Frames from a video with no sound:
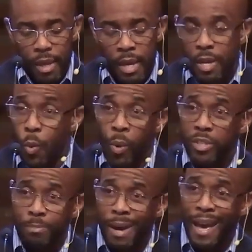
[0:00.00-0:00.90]
And it
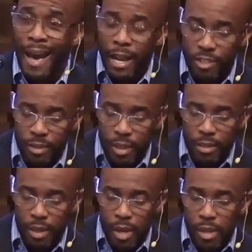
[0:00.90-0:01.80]
wasn't by
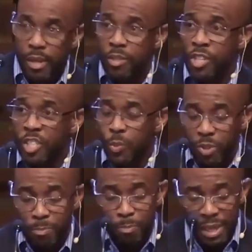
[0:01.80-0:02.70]
accident that Jesus
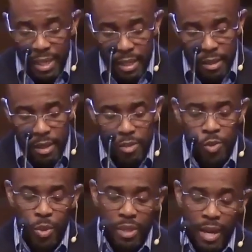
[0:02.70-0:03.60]
was being
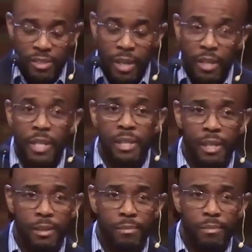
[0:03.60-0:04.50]
treated as
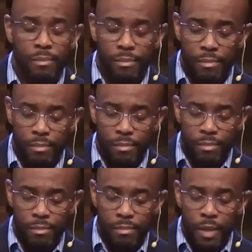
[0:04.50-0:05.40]
unclean
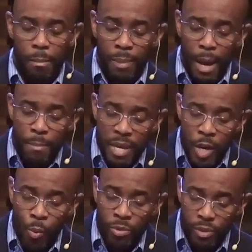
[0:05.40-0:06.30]
by
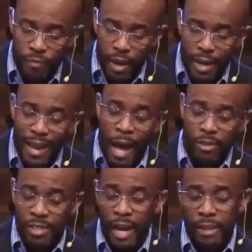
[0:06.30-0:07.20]
being crucified
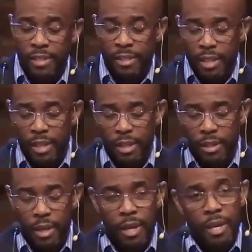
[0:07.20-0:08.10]
outside the city,
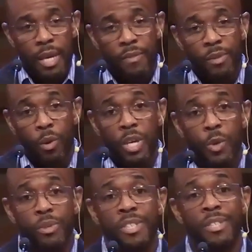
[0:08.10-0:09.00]
even though
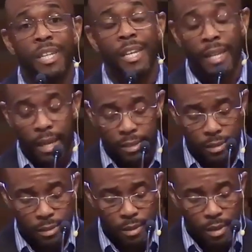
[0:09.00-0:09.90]
he was
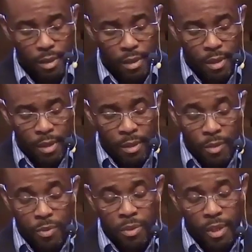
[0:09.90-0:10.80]
sinless.
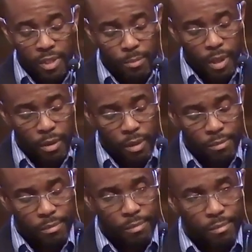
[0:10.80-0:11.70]
This was customary.
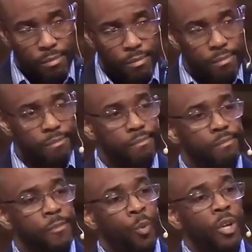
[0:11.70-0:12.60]

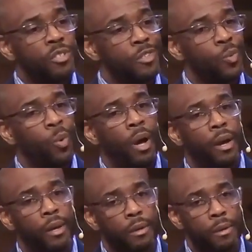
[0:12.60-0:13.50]
The question is
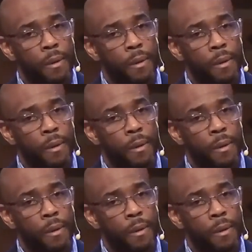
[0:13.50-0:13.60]
why?